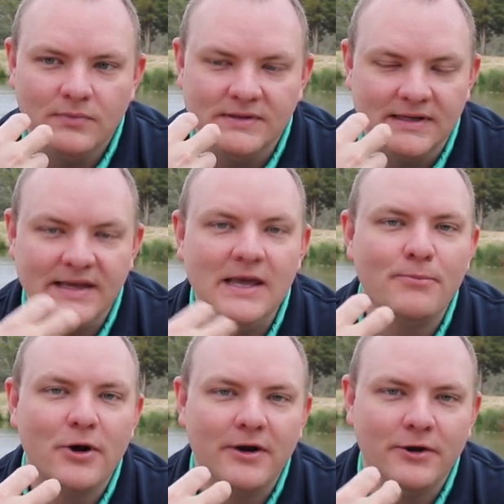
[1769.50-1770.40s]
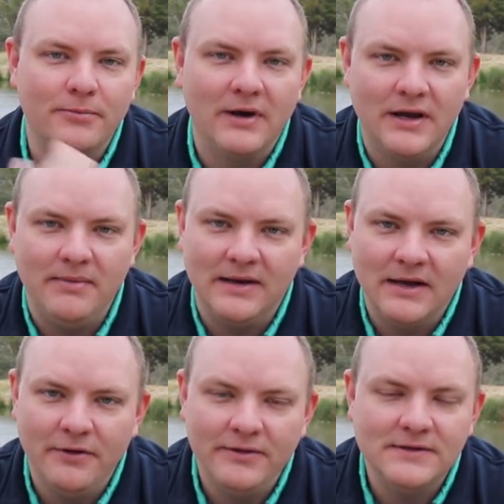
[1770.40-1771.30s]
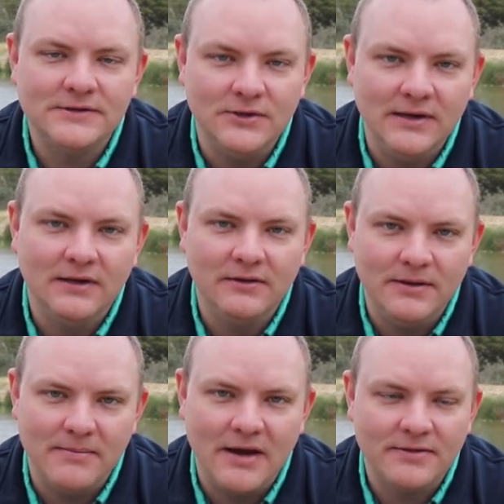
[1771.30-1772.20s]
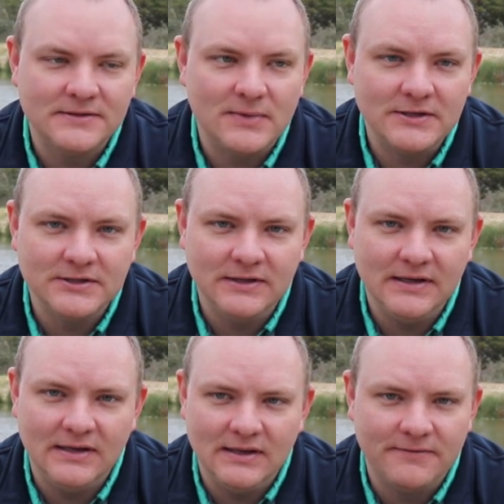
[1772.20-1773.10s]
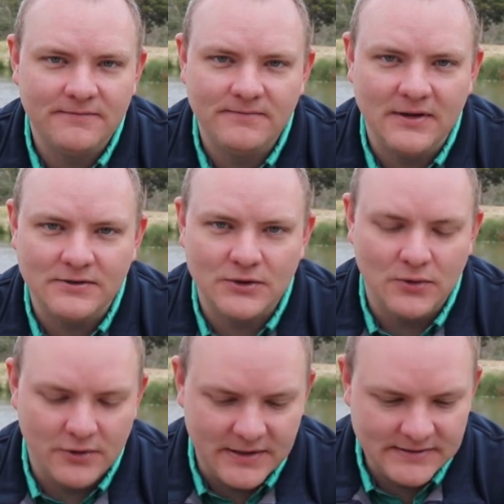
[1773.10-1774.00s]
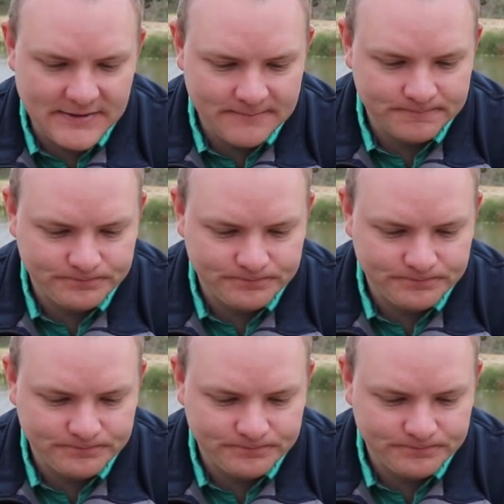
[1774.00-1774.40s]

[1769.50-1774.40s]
is a key part in your body being healthy, so you need a clean mouth, especially if things are going crazy.